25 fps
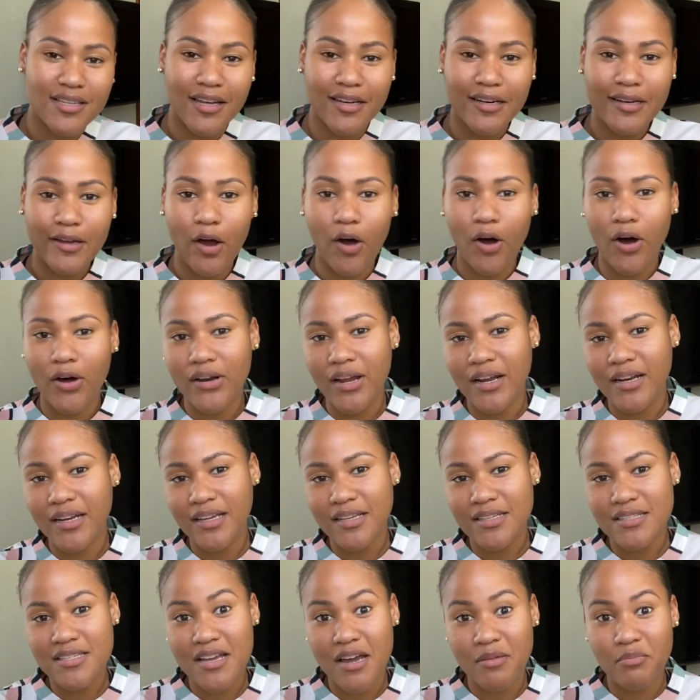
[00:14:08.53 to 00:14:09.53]
and you order
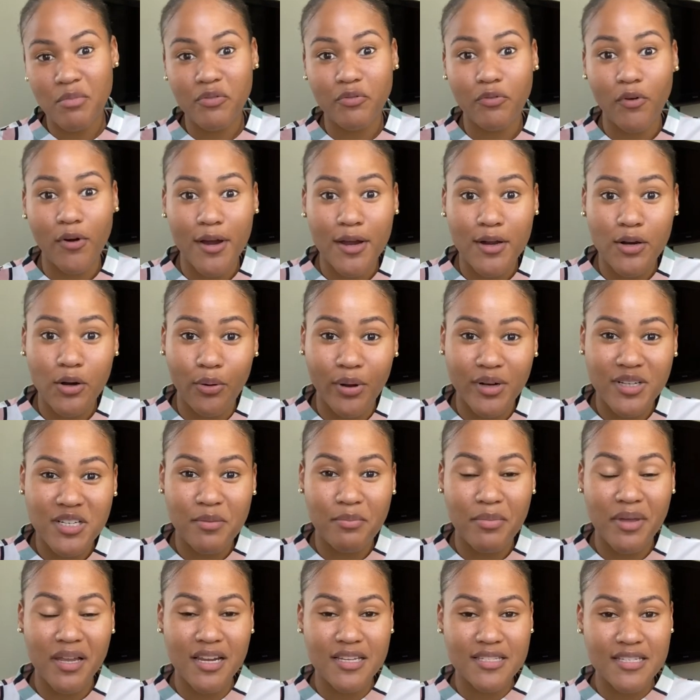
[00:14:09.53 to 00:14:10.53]
next thing, and before you know it, your
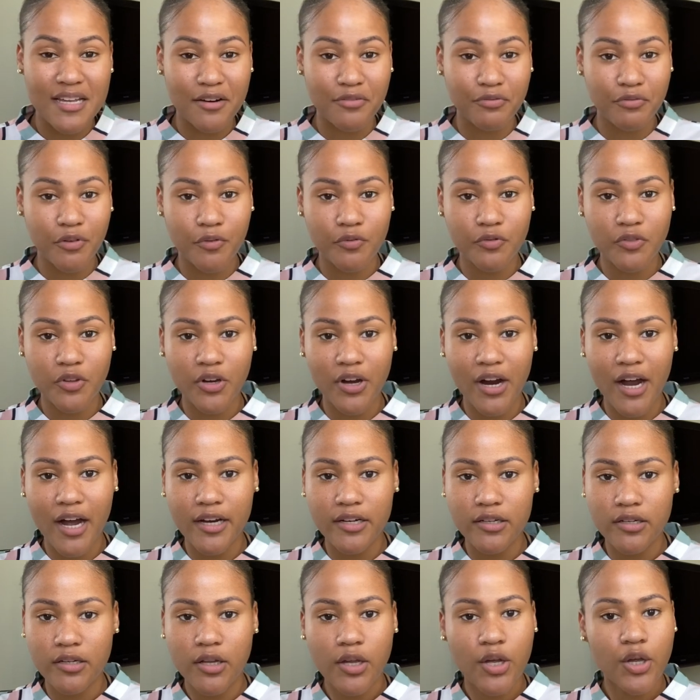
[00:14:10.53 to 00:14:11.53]
bill is at 50
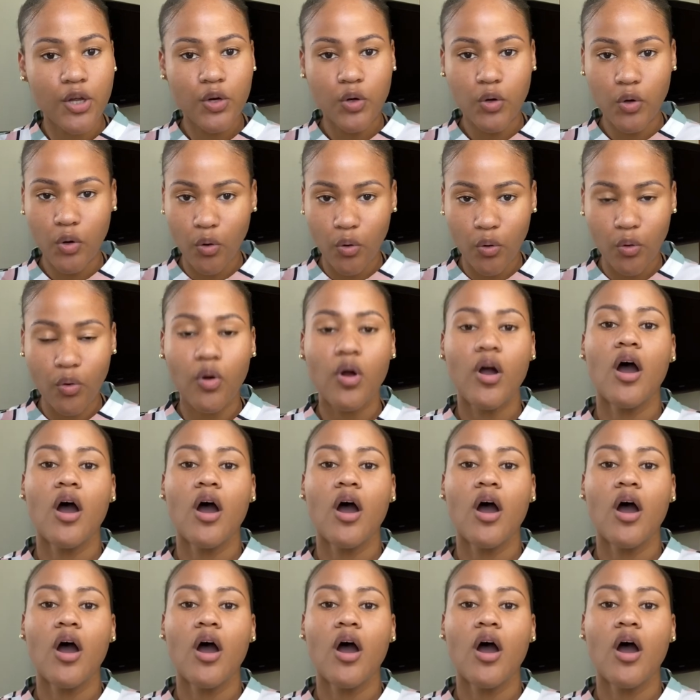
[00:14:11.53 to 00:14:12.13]
grand. No.